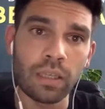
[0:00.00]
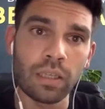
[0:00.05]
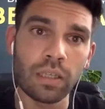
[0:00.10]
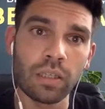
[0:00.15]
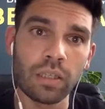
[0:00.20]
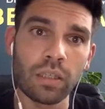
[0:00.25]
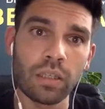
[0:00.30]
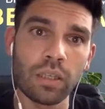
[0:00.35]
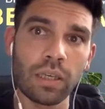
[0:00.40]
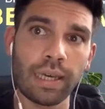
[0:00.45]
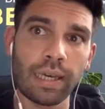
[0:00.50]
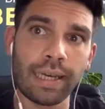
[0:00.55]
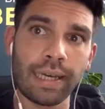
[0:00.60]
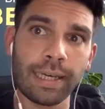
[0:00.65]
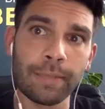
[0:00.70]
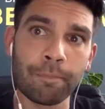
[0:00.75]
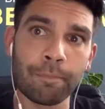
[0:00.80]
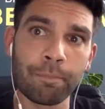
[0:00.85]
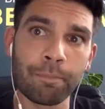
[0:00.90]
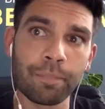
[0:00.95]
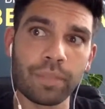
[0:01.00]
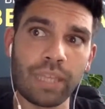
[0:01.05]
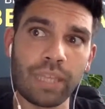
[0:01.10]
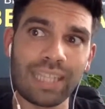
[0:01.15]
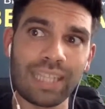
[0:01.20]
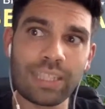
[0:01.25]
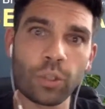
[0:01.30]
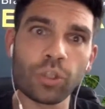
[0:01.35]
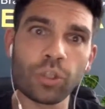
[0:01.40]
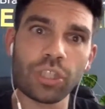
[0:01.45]
It's
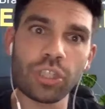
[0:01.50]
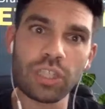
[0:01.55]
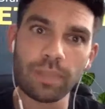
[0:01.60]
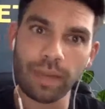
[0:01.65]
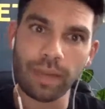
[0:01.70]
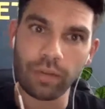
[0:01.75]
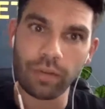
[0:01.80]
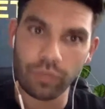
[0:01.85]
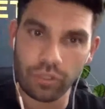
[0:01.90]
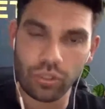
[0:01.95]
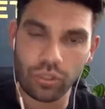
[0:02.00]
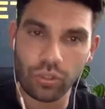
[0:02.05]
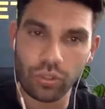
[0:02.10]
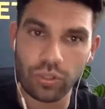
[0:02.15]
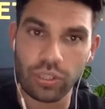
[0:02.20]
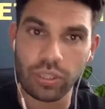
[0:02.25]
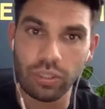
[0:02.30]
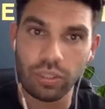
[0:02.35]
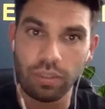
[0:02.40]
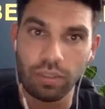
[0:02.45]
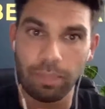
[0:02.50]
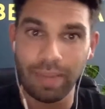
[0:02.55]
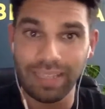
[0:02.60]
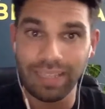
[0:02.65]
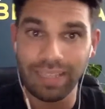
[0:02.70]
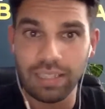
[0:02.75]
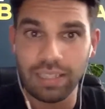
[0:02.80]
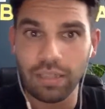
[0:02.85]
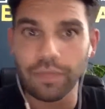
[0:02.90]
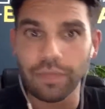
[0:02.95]
not just about reducing the bad
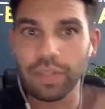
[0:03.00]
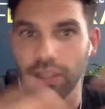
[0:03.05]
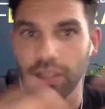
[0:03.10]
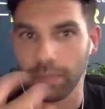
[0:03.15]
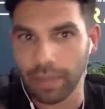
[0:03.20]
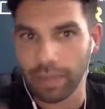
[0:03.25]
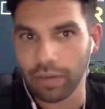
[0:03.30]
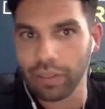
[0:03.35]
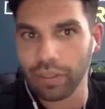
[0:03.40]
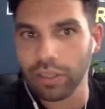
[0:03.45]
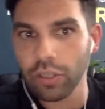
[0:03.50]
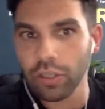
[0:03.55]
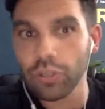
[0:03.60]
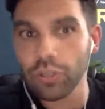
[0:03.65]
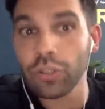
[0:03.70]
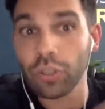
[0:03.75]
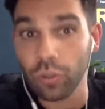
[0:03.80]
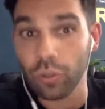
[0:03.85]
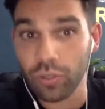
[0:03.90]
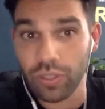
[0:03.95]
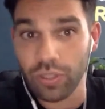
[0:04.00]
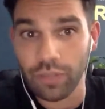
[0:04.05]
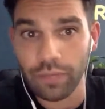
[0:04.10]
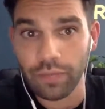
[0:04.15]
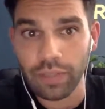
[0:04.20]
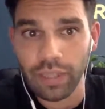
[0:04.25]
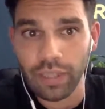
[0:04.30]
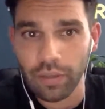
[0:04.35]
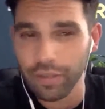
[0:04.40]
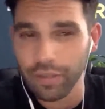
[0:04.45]
stuff, it's about including good stuff in
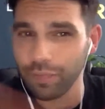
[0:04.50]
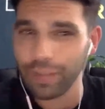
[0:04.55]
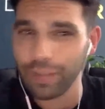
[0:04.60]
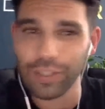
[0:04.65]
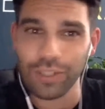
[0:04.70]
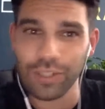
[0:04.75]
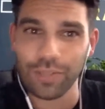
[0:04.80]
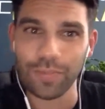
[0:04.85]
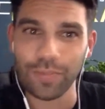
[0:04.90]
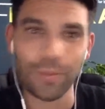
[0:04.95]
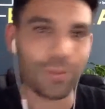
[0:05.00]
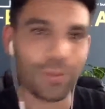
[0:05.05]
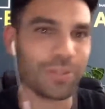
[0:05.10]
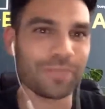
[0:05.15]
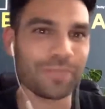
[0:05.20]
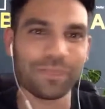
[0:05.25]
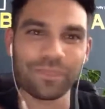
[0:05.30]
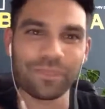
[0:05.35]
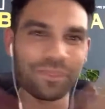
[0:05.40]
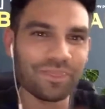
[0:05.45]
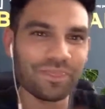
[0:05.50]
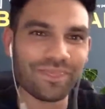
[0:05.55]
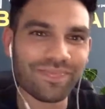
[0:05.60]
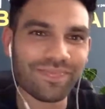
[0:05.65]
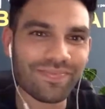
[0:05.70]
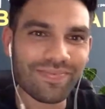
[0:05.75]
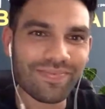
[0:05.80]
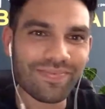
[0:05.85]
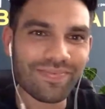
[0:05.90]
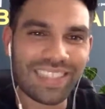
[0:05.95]
there. And vegetables,
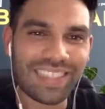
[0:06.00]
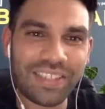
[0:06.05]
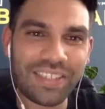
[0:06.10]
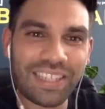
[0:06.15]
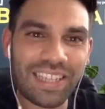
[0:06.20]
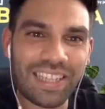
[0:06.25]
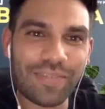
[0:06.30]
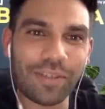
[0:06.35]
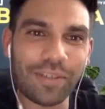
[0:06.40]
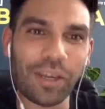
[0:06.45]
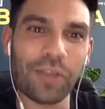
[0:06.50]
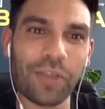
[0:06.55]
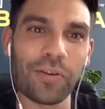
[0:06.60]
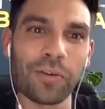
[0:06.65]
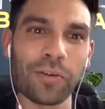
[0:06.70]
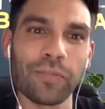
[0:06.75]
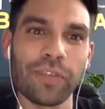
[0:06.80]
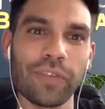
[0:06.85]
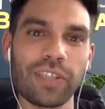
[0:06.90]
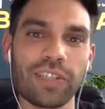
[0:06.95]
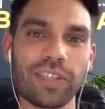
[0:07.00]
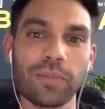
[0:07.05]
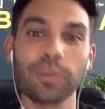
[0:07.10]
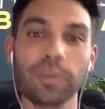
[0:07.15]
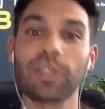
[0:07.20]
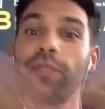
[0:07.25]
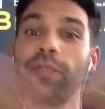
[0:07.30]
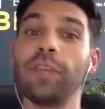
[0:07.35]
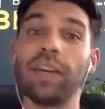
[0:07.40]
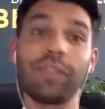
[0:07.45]
you can never go wrong with vegetables.
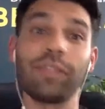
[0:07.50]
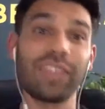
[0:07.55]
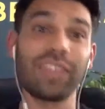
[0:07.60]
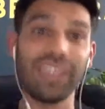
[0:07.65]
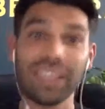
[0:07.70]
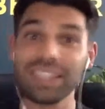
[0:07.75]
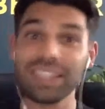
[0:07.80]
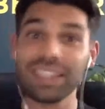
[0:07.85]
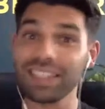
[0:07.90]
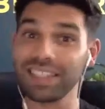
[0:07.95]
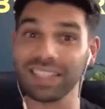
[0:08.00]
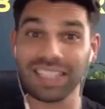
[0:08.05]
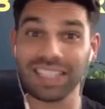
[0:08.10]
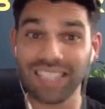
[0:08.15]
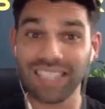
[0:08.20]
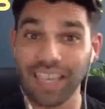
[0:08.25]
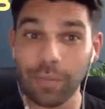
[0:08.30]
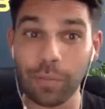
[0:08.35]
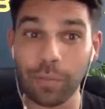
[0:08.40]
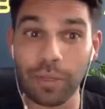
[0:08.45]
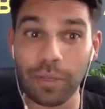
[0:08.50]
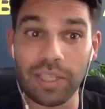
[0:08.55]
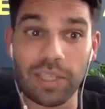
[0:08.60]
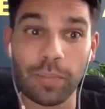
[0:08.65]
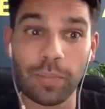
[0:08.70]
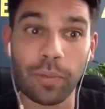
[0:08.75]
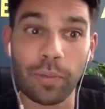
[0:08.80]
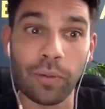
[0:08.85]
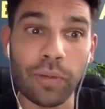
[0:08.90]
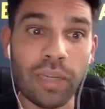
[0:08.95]
If you have kids, the same
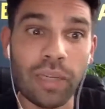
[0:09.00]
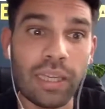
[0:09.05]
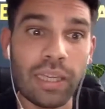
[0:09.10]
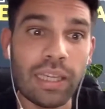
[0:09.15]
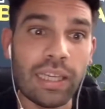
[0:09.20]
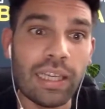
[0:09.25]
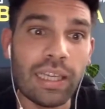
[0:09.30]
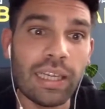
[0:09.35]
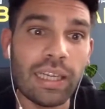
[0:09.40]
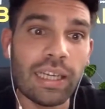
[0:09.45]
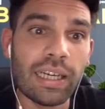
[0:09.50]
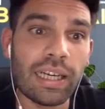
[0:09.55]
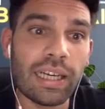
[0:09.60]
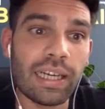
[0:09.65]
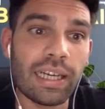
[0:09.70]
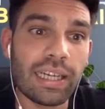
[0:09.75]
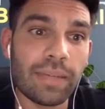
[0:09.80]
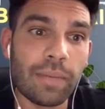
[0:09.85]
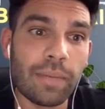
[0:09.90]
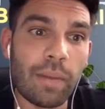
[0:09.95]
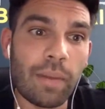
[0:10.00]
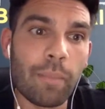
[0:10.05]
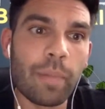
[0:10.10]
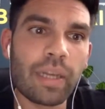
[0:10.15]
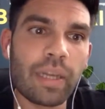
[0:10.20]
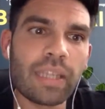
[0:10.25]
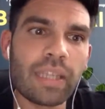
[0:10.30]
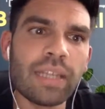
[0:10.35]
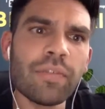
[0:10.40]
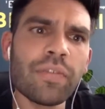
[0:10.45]
principle. But
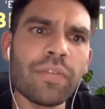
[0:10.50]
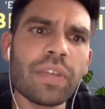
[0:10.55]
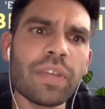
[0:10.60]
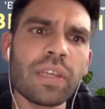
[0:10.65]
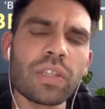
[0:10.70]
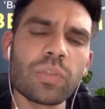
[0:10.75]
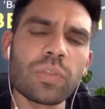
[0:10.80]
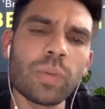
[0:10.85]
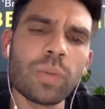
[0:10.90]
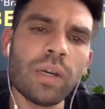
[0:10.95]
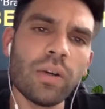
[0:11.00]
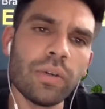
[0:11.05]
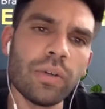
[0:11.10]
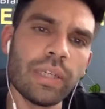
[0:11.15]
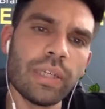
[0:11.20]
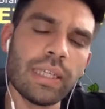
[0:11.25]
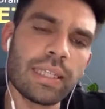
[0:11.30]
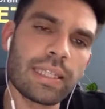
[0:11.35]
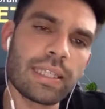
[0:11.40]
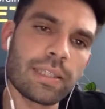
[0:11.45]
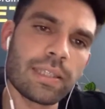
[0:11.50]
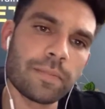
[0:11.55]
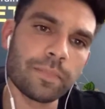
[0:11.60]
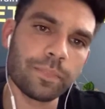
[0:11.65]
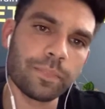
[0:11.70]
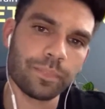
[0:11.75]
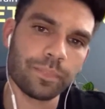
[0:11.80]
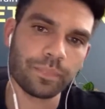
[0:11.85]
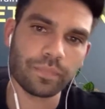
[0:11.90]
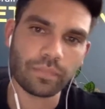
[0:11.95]
another thing as well is
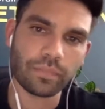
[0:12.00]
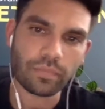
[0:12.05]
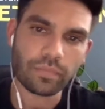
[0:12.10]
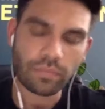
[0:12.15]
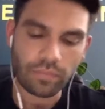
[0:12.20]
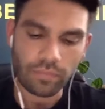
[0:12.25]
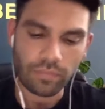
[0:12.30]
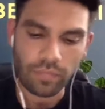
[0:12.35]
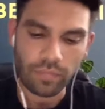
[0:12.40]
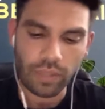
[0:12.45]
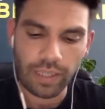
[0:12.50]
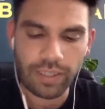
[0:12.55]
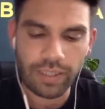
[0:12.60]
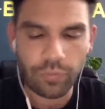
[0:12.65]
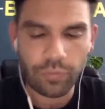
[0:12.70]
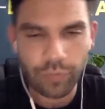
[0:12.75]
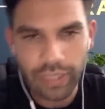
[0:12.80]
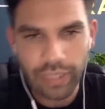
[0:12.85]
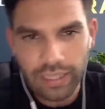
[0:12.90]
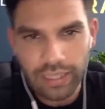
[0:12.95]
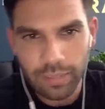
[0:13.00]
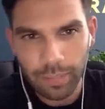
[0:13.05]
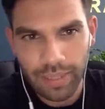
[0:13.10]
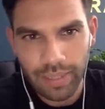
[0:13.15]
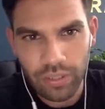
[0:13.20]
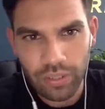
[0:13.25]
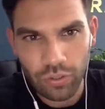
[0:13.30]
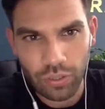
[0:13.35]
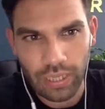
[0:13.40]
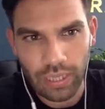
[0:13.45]
it really depends
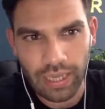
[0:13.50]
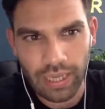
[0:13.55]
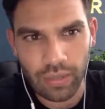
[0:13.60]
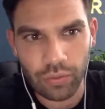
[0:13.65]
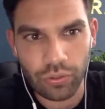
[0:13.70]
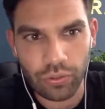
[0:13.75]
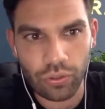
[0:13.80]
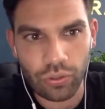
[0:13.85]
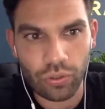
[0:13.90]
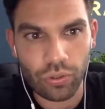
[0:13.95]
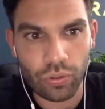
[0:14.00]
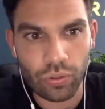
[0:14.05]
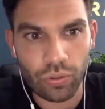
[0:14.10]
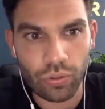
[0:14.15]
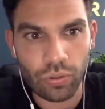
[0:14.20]
on how you